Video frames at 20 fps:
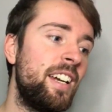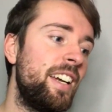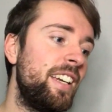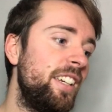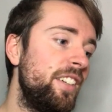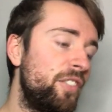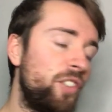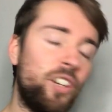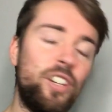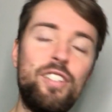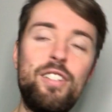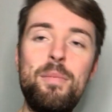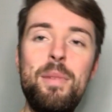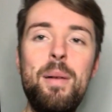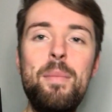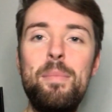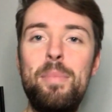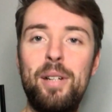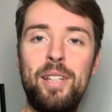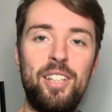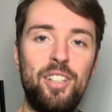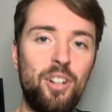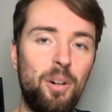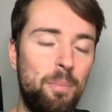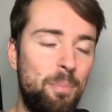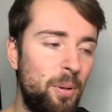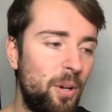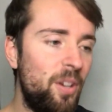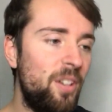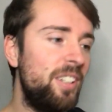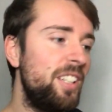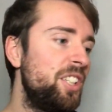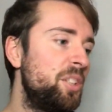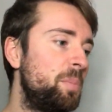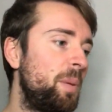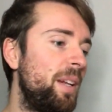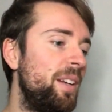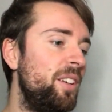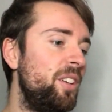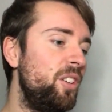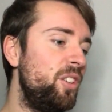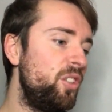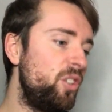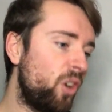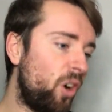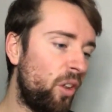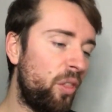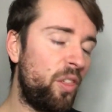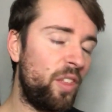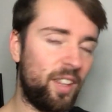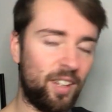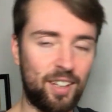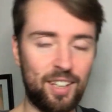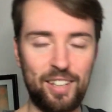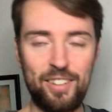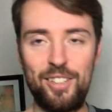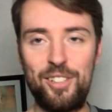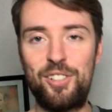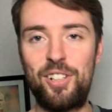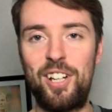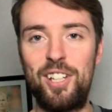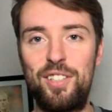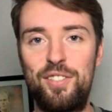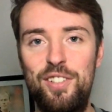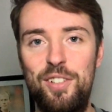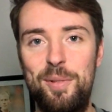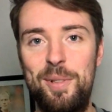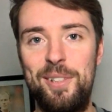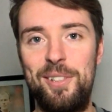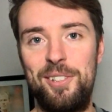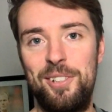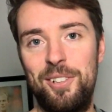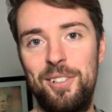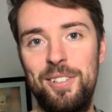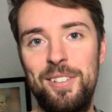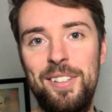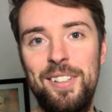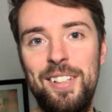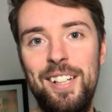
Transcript: You've got to remember, you know, Burnley spent nothing in the transfer window.